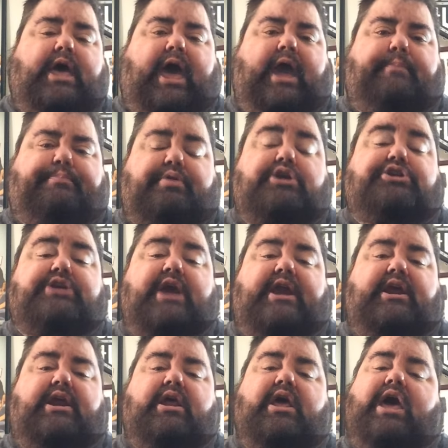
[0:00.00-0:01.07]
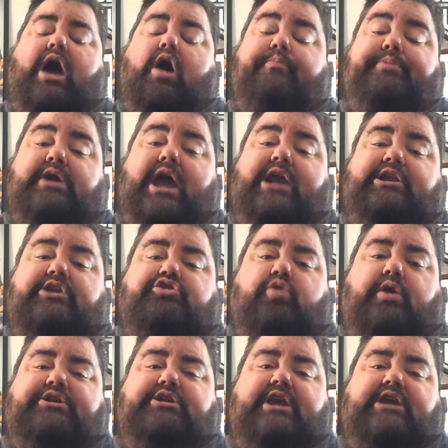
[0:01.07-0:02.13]
I appreciate it. I hope you guys
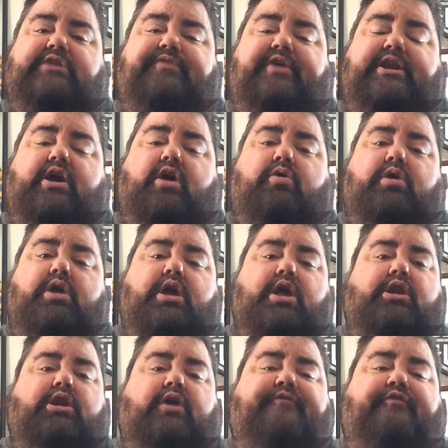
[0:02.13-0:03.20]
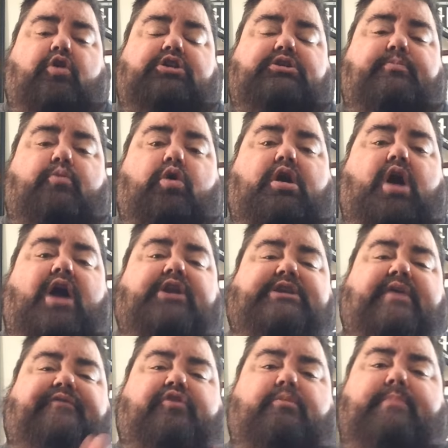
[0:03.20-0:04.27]
enjoyed today's video. Look forward to more
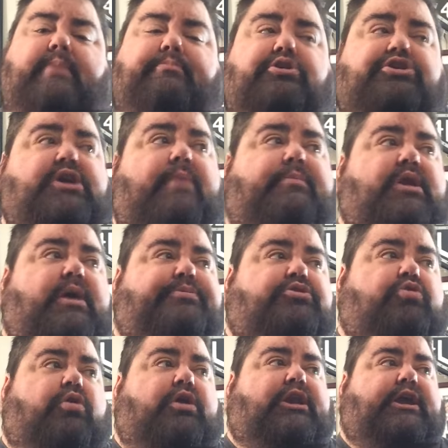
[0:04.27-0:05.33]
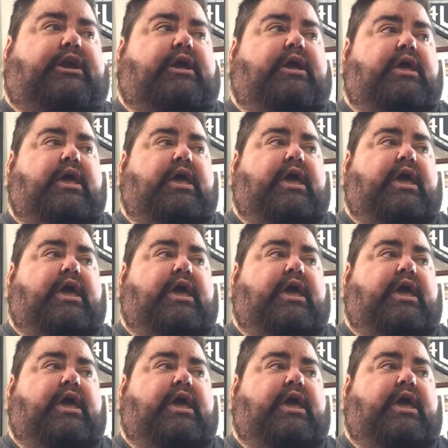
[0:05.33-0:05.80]
content from members coming up shortly.